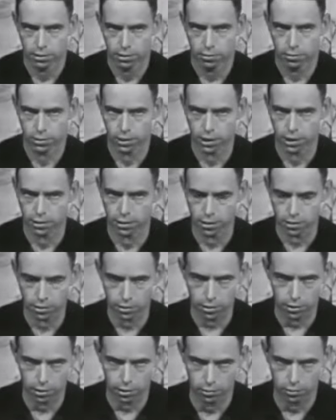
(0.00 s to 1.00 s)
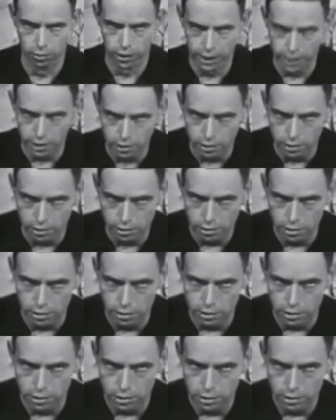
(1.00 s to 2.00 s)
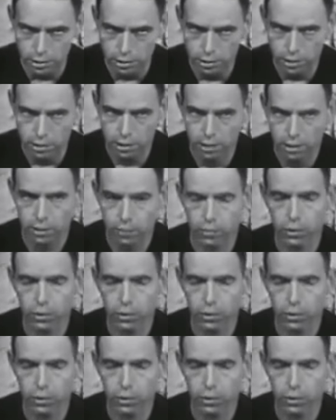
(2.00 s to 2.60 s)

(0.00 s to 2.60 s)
We are not awake. We